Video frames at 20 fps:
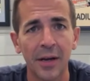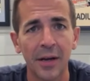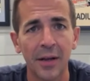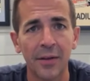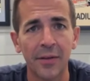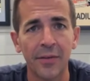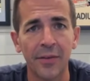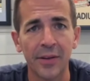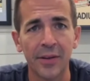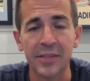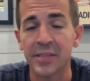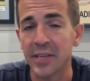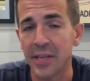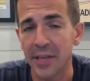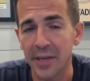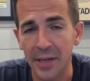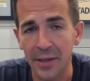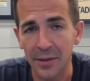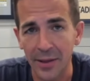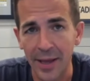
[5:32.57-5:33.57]
the
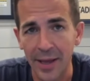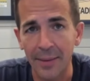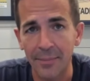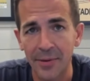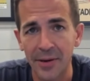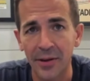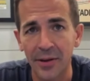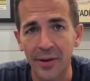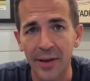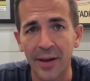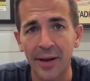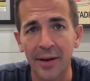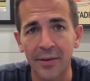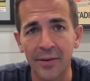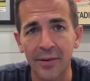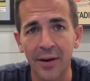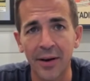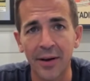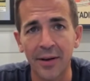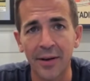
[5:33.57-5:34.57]
CeeDee Lamb deal getting
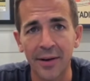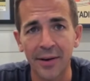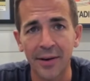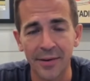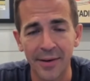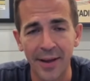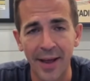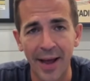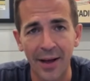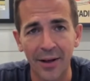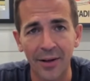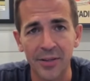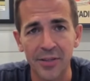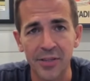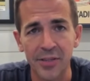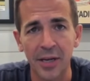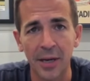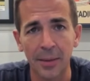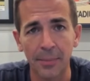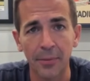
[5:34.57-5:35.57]
done in
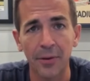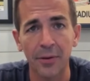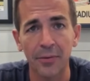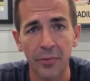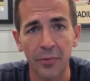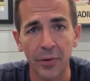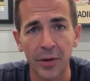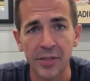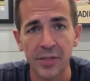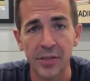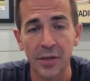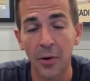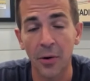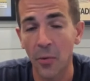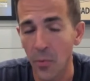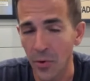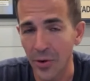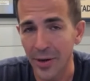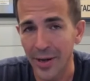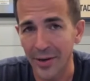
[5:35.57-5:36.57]
Dallas a couple of weeks ago, and
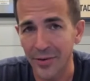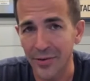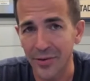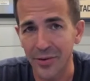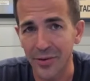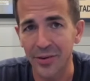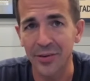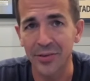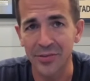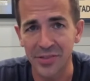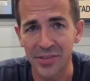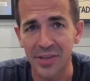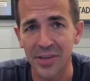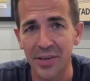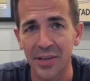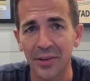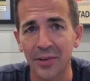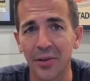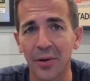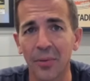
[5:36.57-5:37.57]
we'll get to
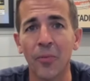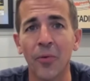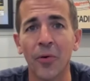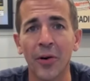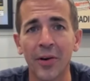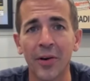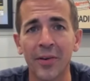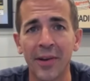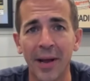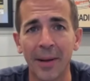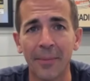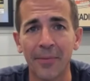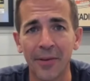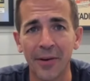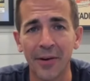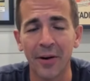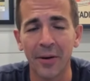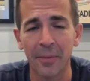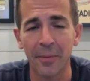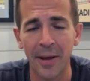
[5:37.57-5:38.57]
CeeDee a little more in depth
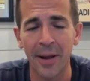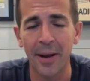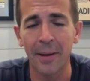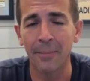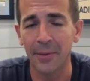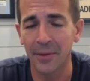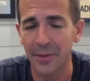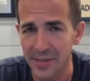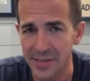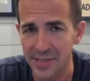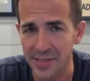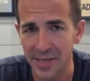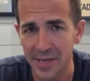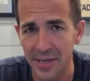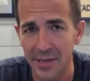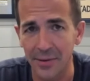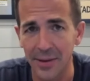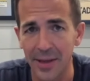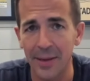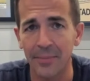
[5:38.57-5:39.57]
here in a minute. But the
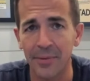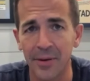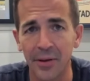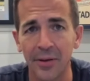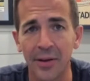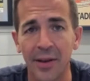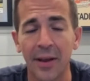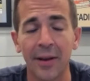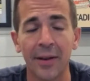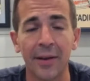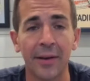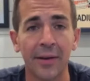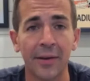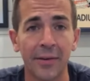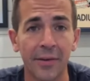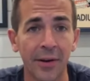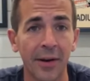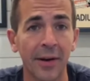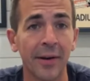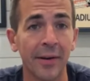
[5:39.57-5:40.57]
CeeDee Lamb deal getting
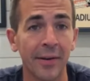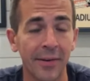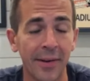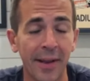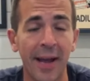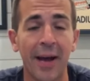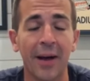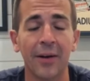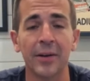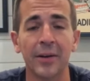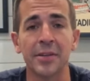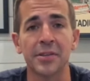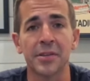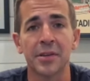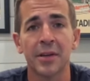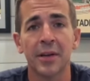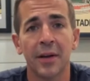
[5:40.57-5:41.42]
done in Dallas